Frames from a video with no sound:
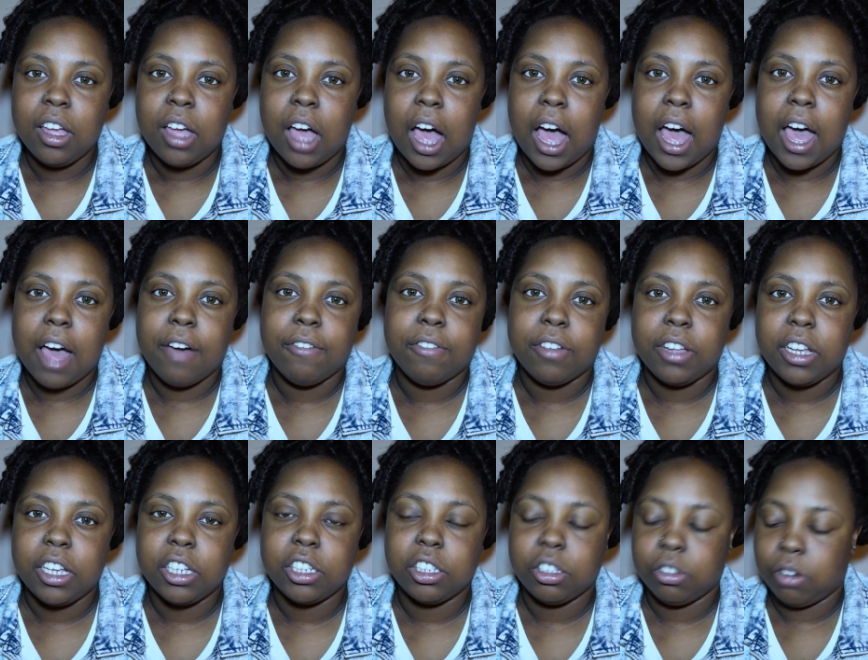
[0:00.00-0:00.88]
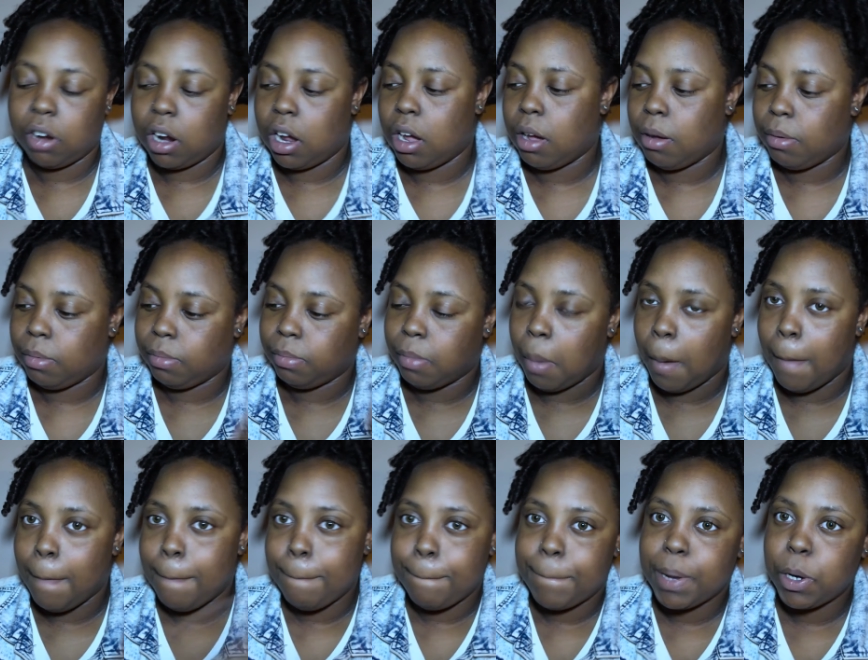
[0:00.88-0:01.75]
I have an Instagram.
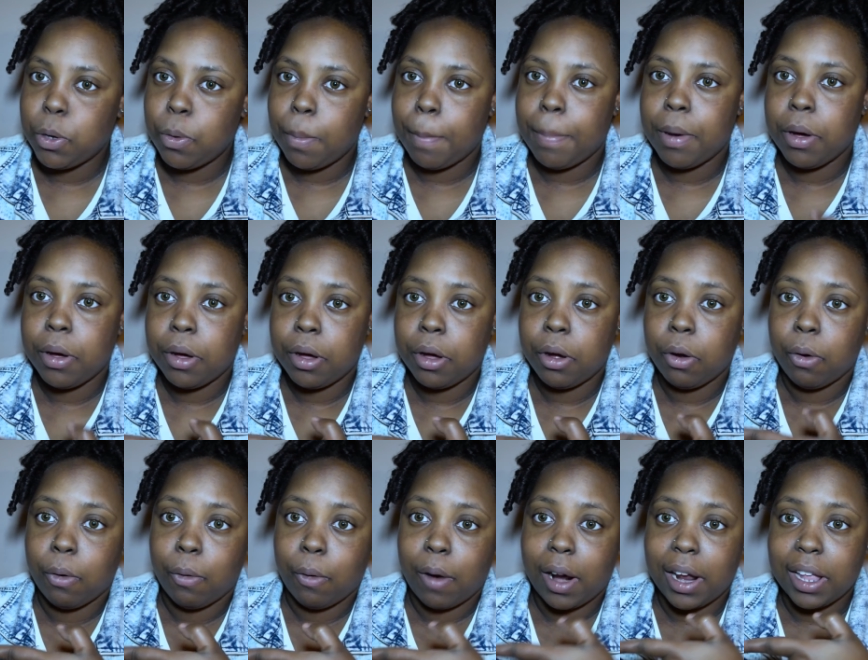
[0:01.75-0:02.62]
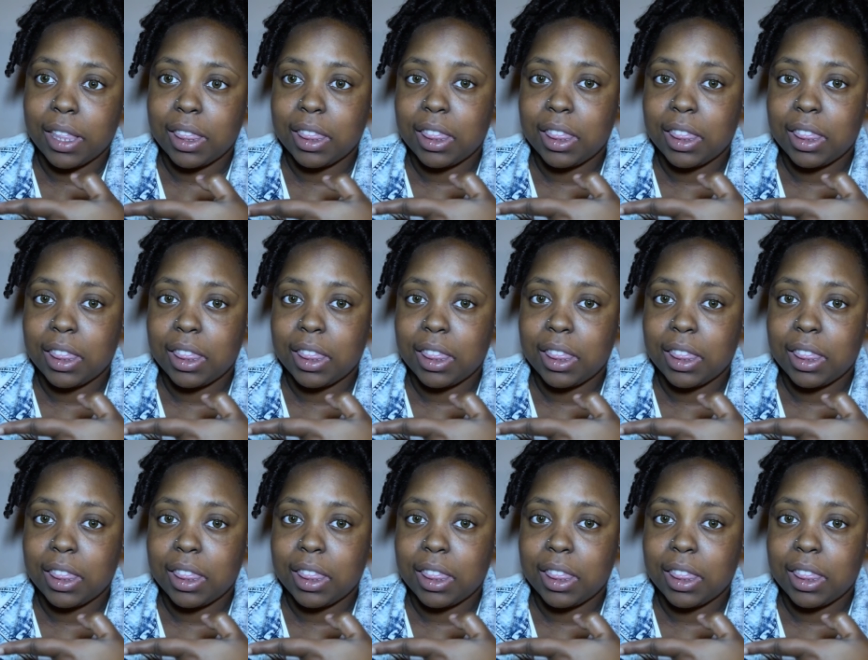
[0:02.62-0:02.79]
Boop. Right